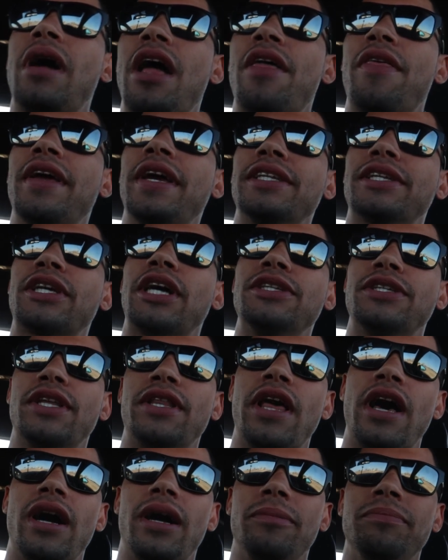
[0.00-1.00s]
I think it's because of
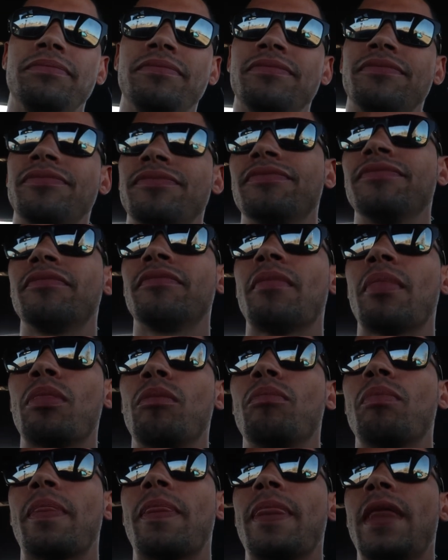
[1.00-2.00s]
the
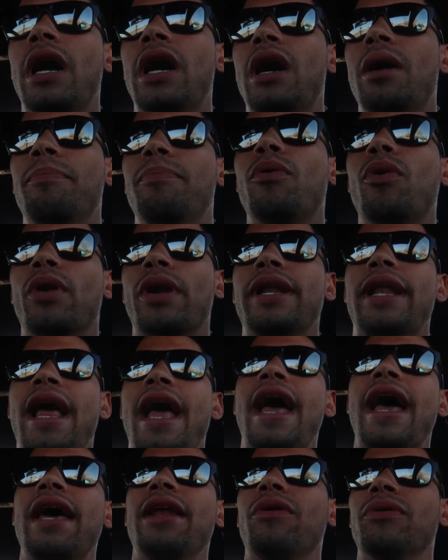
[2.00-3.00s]
ported
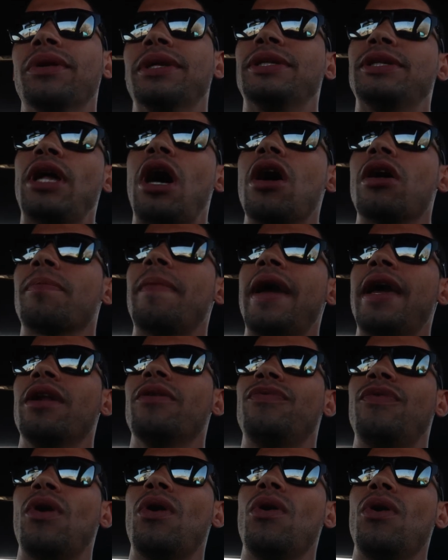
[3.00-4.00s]
head on the stock
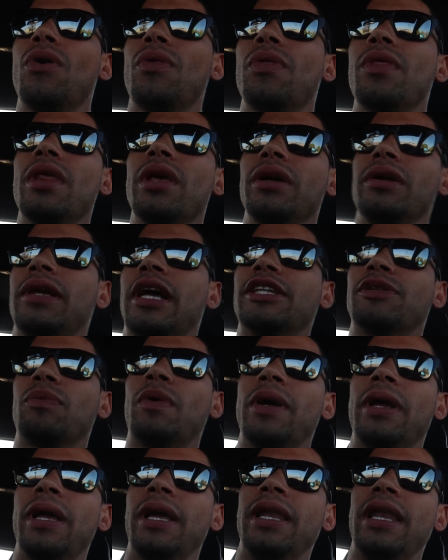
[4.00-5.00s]
manifold. That's
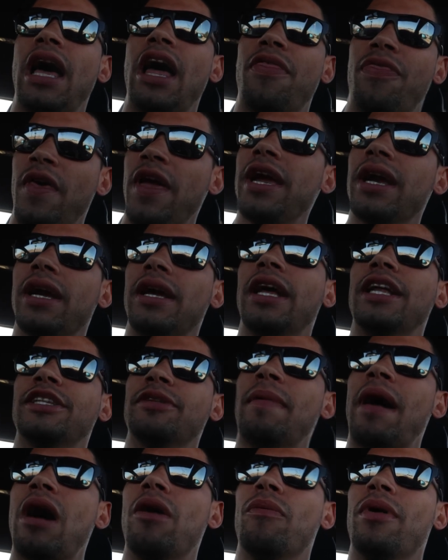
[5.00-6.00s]
when, I think
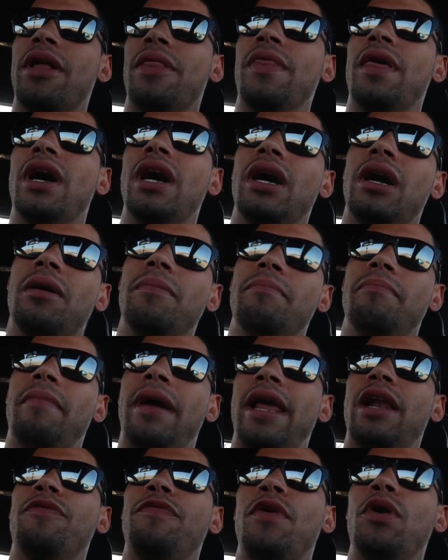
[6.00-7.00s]
that's about when the
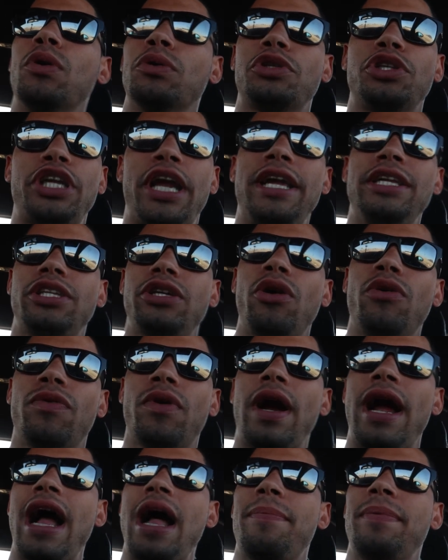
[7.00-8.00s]
manifold
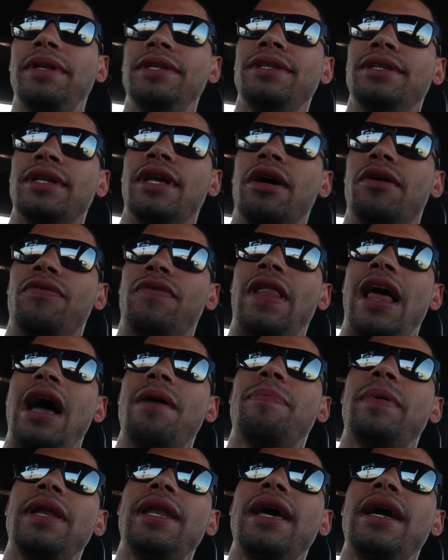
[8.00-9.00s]
changeover happens, the
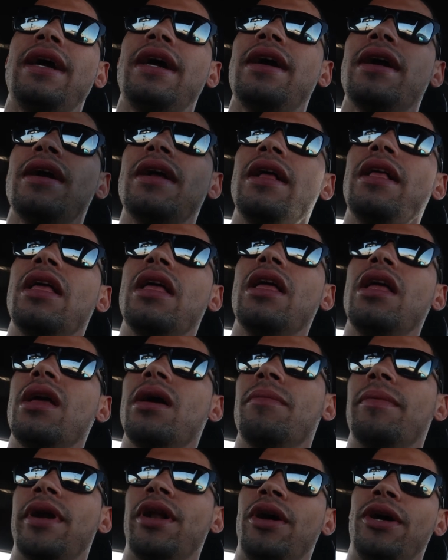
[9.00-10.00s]
flap in there.
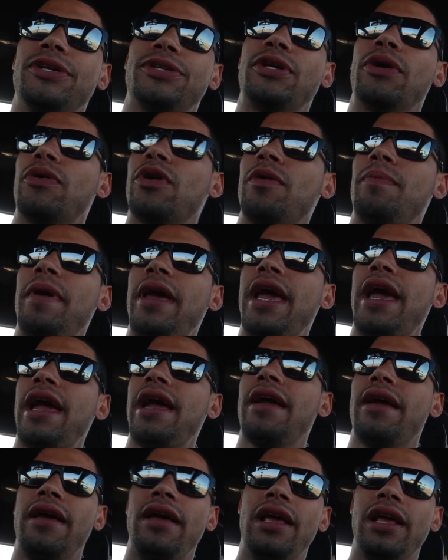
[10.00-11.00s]
But it also could
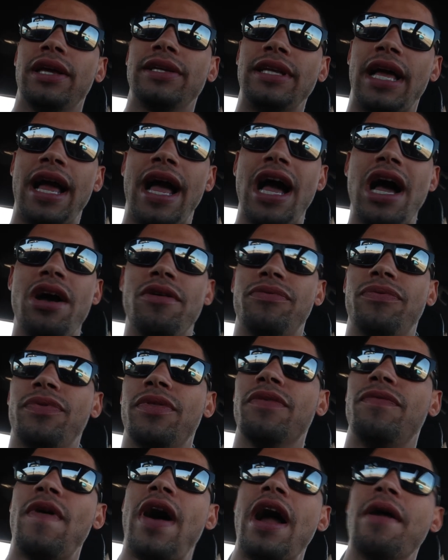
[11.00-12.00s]
be because I have
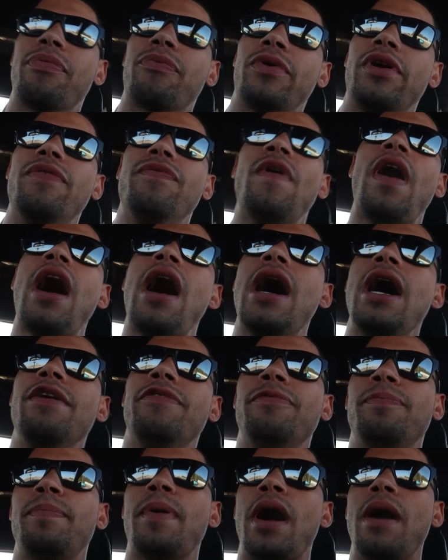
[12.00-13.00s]
the
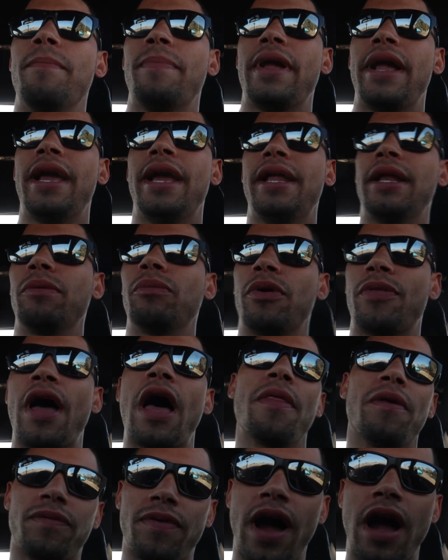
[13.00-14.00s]
535 pump in
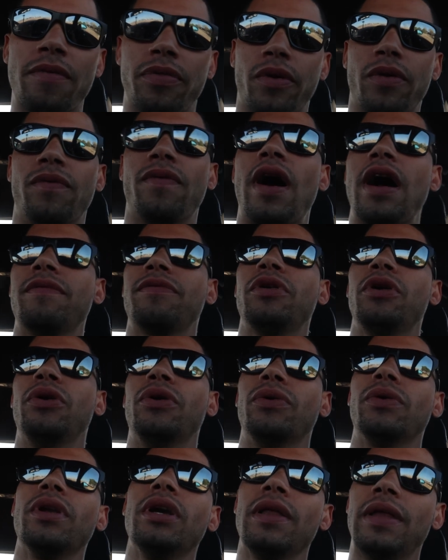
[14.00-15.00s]
without the 535
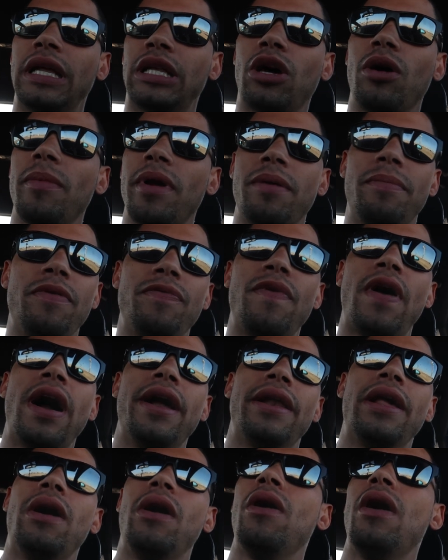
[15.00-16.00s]
tune. They told me it'd be
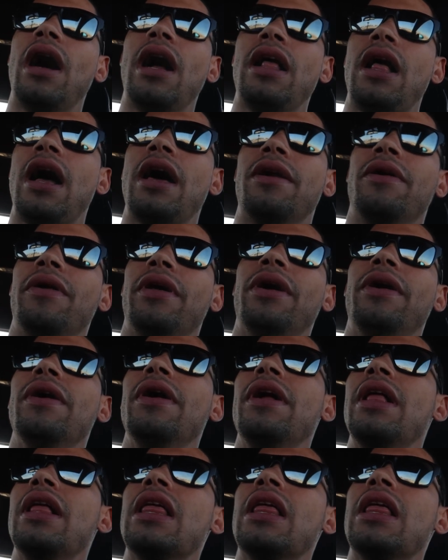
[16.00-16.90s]
fine now. I don't know.